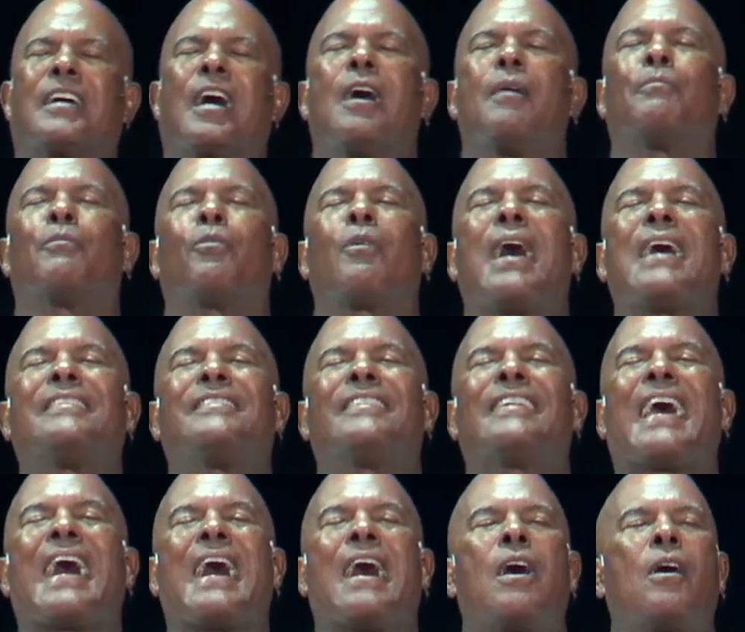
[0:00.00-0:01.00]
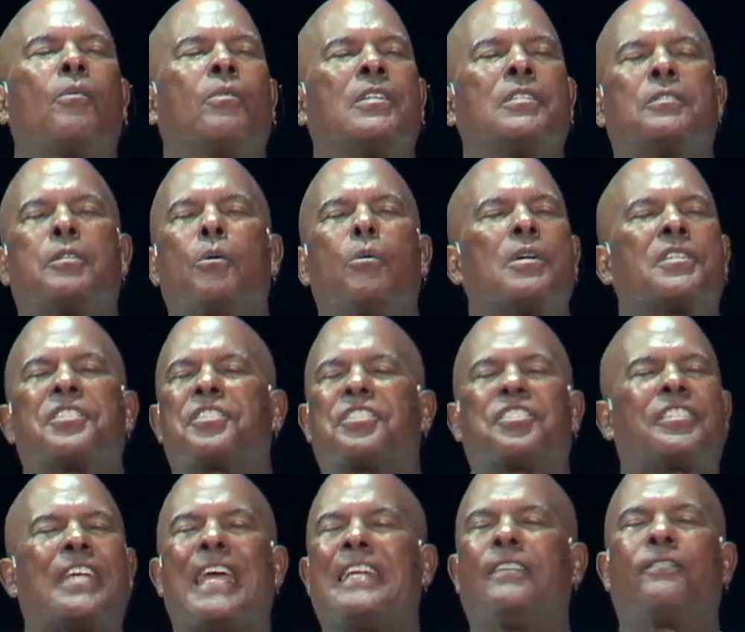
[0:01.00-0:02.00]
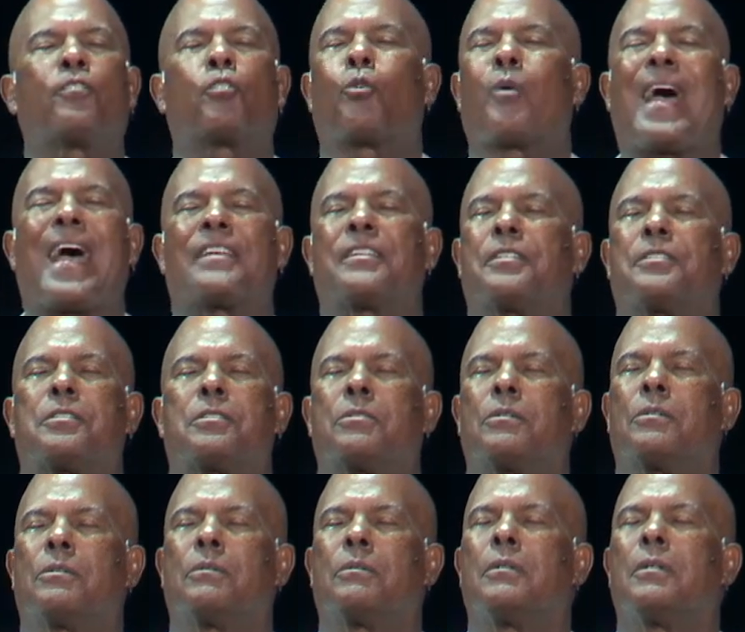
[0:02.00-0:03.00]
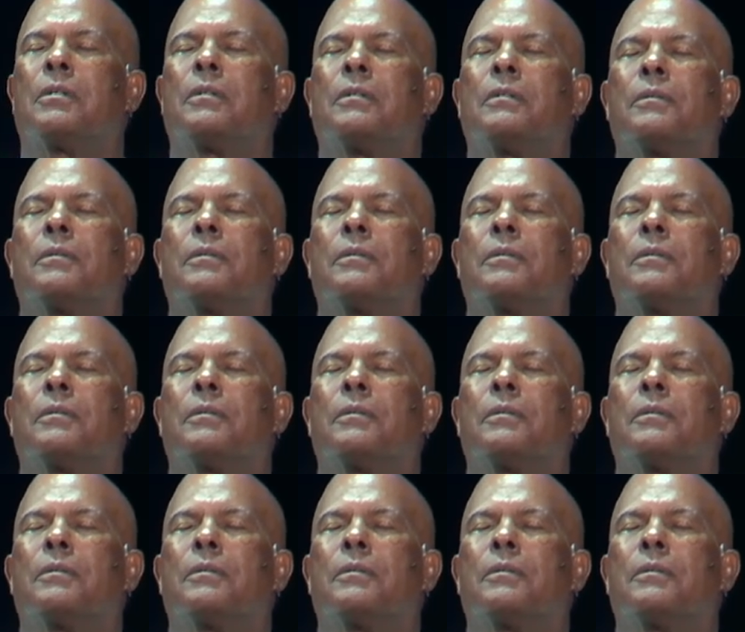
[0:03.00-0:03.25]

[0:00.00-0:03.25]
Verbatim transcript: come right now into a state of gratitude.